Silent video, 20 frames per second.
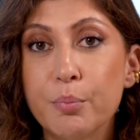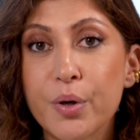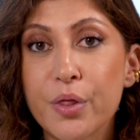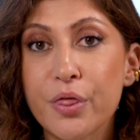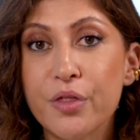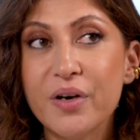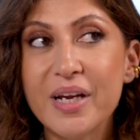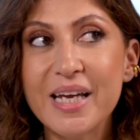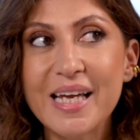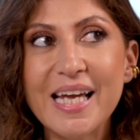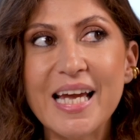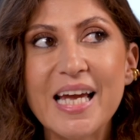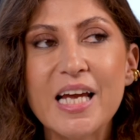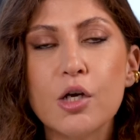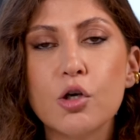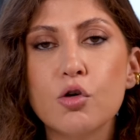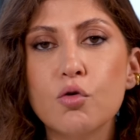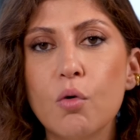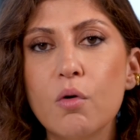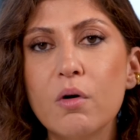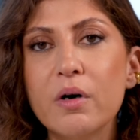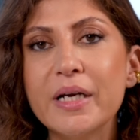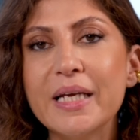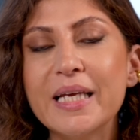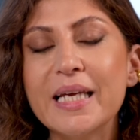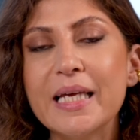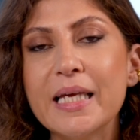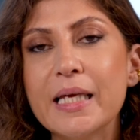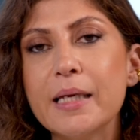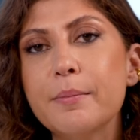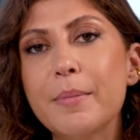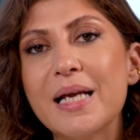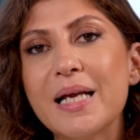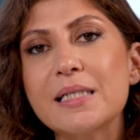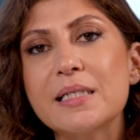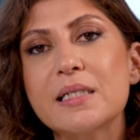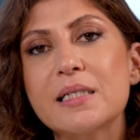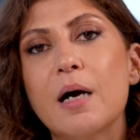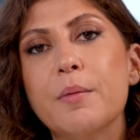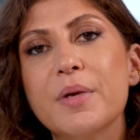3, ignoring
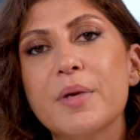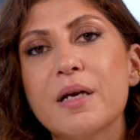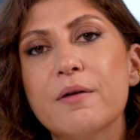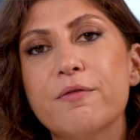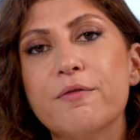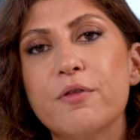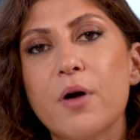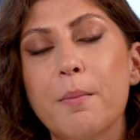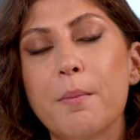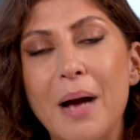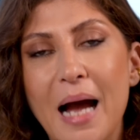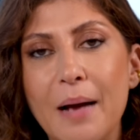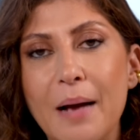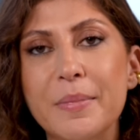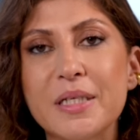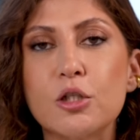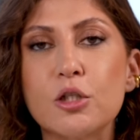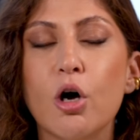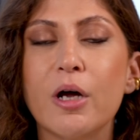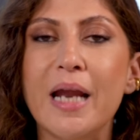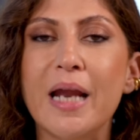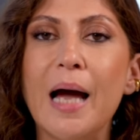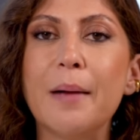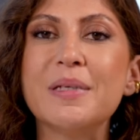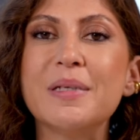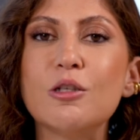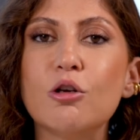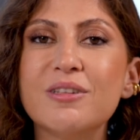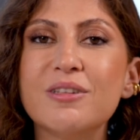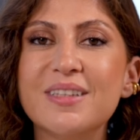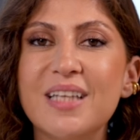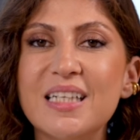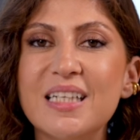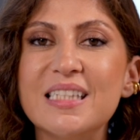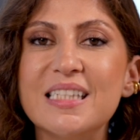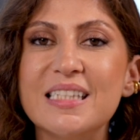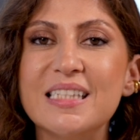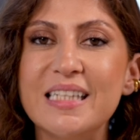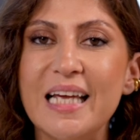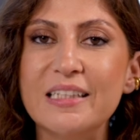emails coming from Amazon. Amazon does
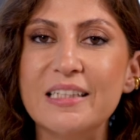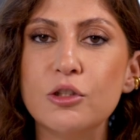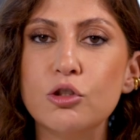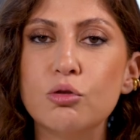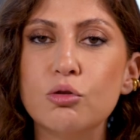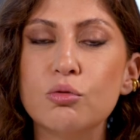send you